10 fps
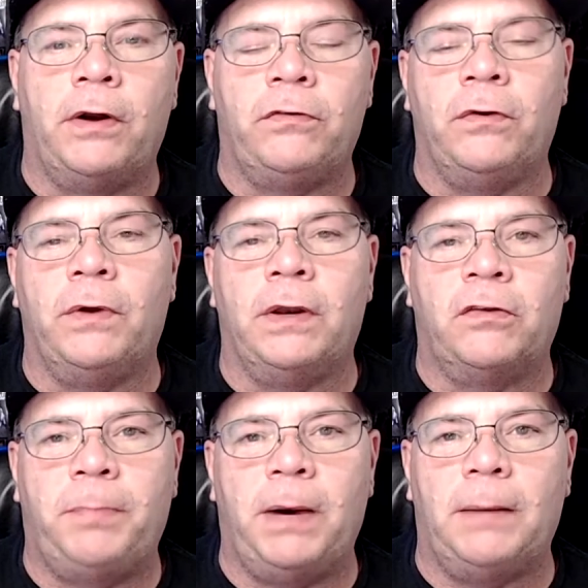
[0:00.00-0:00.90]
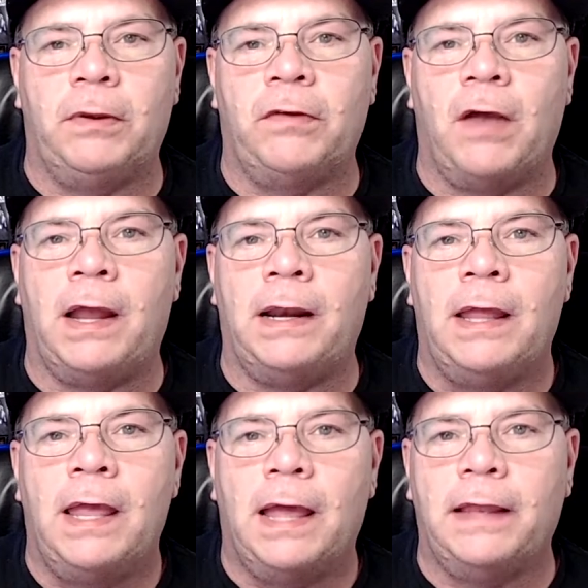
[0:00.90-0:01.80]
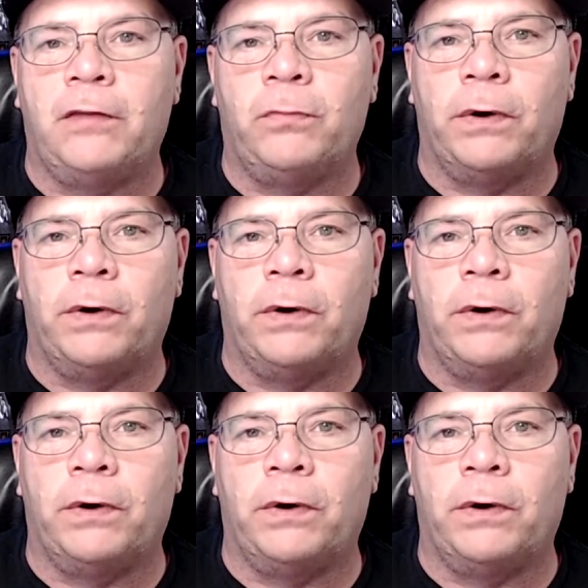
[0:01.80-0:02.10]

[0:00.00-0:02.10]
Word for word: is doing experiments on it, and that's